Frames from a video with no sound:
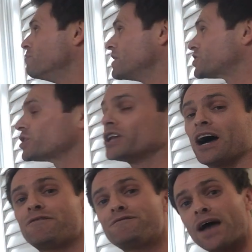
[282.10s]
omission,
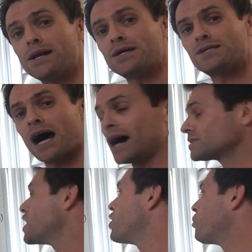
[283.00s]
a failure to
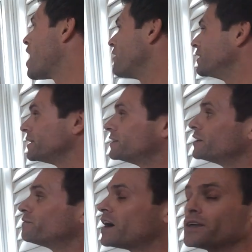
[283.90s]
act, where indeed the
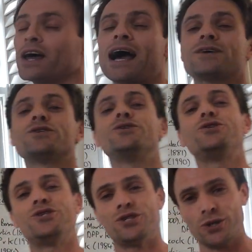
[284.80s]
defendant has a
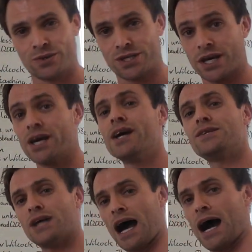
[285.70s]
duty
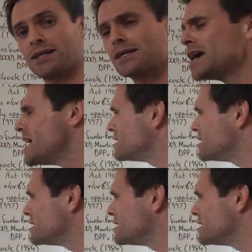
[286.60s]
to act.